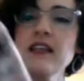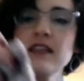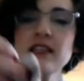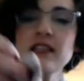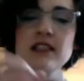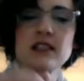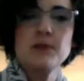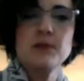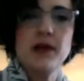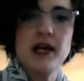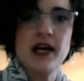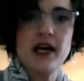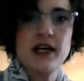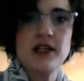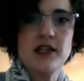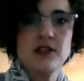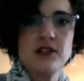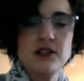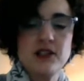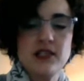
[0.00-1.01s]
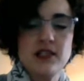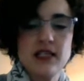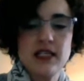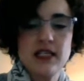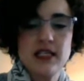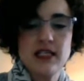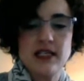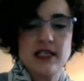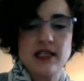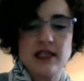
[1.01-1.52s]
this pattern
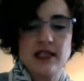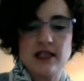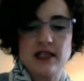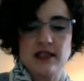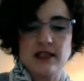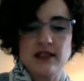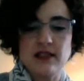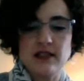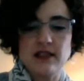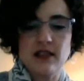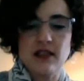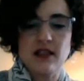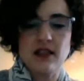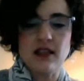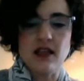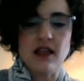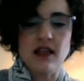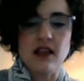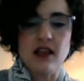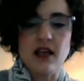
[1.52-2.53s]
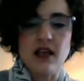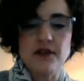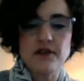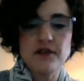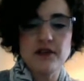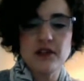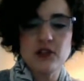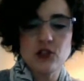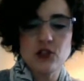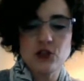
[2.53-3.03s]
is the Love
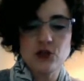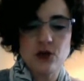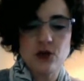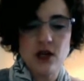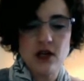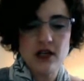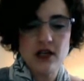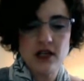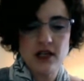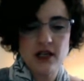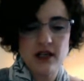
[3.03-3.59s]
Struck